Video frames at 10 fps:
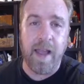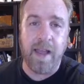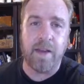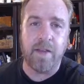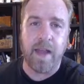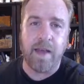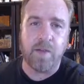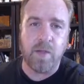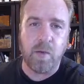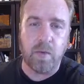And they have a
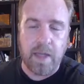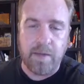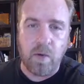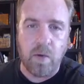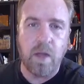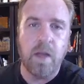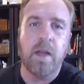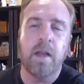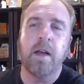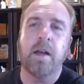2-level
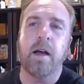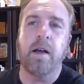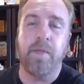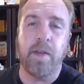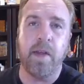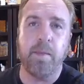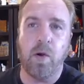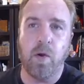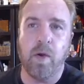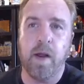affiliate
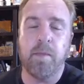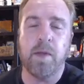program